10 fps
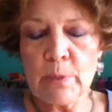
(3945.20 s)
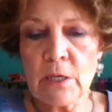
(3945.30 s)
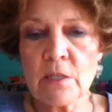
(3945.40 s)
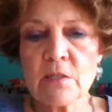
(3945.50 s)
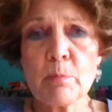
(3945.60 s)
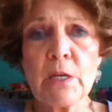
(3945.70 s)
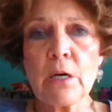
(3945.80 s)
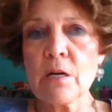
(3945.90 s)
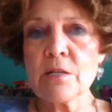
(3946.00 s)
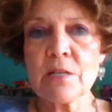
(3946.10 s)
pigs
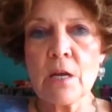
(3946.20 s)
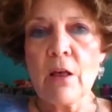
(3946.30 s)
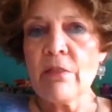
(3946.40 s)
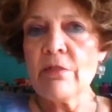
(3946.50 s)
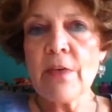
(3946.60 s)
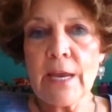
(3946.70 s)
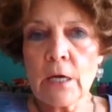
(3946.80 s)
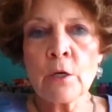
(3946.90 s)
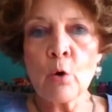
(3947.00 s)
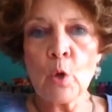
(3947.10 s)
because they
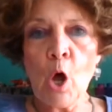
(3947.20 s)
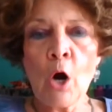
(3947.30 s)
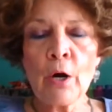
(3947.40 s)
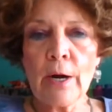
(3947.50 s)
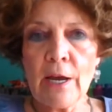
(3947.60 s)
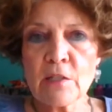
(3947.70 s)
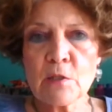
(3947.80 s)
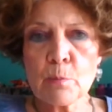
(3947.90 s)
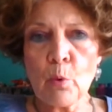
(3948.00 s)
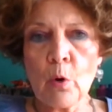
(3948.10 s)
can no longer
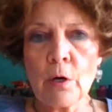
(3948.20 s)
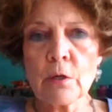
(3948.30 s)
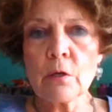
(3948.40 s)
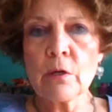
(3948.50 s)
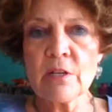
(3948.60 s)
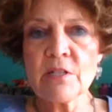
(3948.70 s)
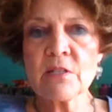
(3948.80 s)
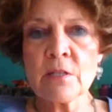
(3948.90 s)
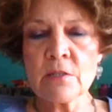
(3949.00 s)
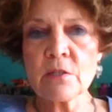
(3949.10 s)
export
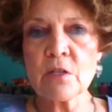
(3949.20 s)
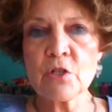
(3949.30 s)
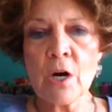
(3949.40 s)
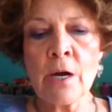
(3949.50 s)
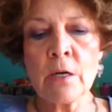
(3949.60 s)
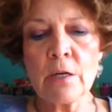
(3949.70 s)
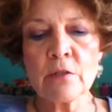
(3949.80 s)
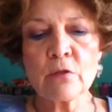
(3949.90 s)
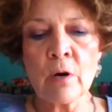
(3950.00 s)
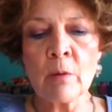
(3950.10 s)
these things to China.
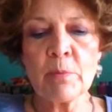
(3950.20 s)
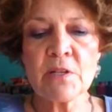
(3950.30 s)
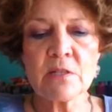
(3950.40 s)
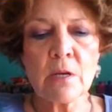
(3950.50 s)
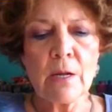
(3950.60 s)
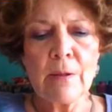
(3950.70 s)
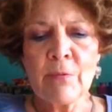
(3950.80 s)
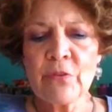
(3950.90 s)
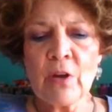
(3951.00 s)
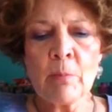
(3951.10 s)
And Trump has
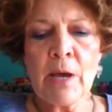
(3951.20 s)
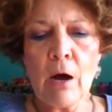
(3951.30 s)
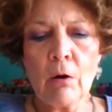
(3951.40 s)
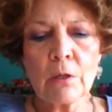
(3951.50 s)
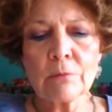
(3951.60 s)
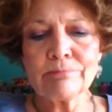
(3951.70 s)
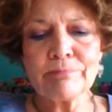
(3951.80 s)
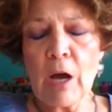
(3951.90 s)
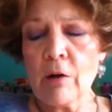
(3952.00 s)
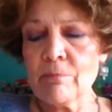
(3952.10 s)
somehow
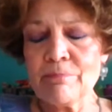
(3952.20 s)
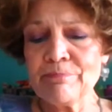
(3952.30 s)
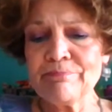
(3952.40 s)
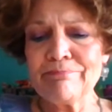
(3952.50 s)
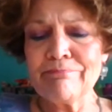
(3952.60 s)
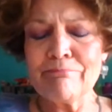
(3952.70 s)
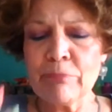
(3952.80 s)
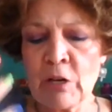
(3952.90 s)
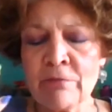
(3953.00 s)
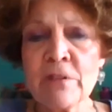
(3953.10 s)

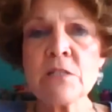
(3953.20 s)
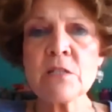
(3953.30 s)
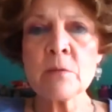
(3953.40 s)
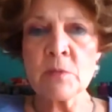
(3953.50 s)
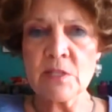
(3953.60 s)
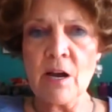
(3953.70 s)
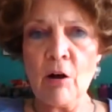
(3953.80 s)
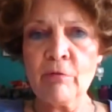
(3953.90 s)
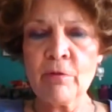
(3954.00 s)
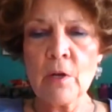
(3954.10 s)
convinced
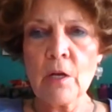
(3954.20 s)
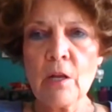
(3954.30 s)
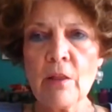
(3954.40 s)
himself